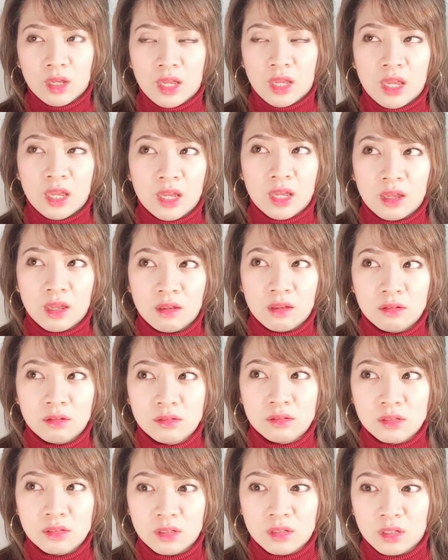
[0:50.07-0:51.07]

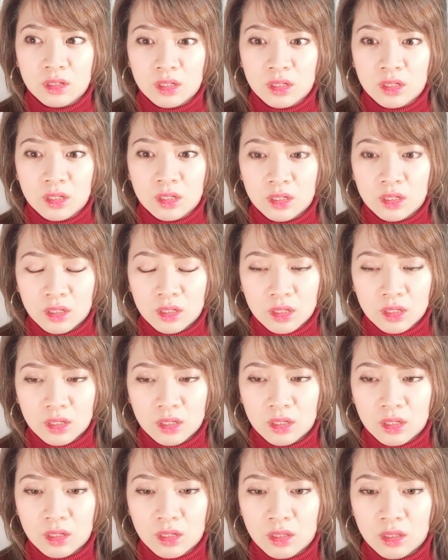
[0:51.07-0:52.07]
And
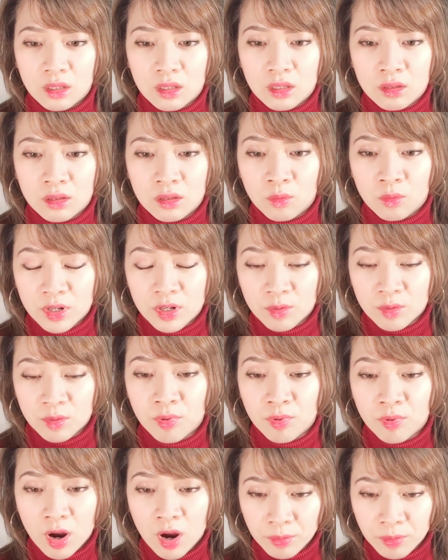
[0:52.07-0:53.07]
the way to
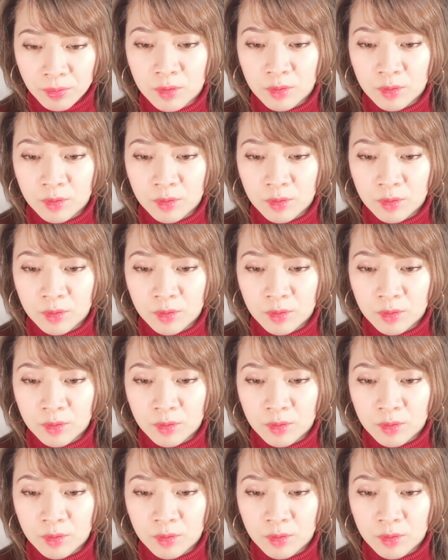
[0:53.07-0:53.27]
properly